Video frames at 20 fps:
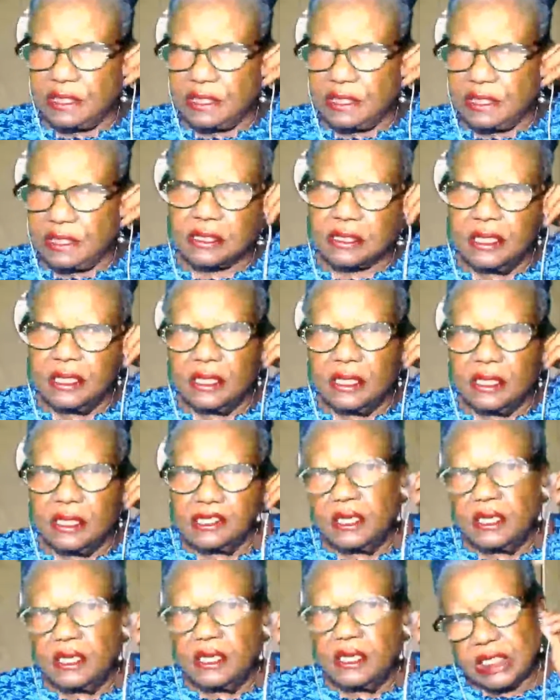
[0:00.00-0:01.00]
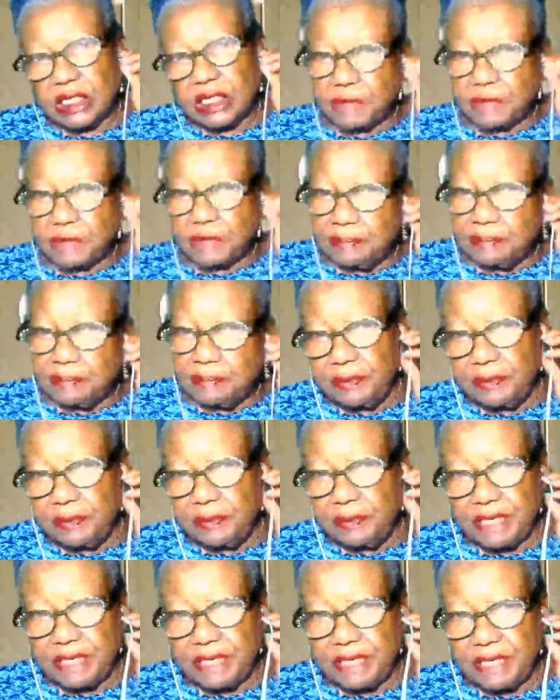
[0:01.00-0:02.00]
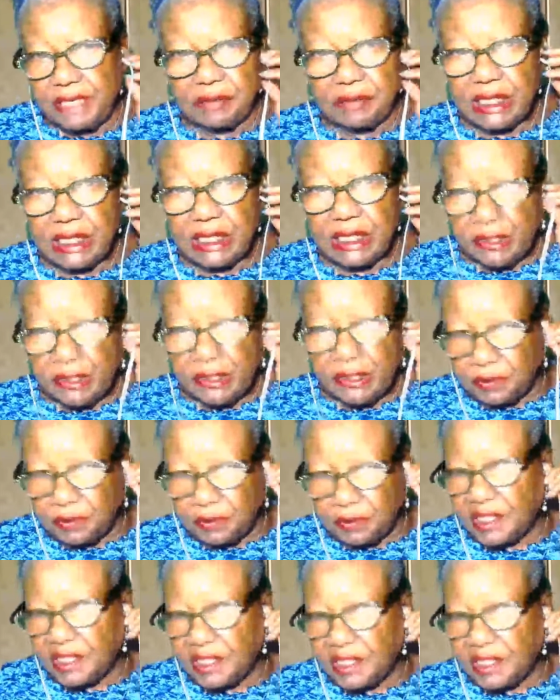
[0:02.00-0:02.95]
just to maybe make some announcements or something like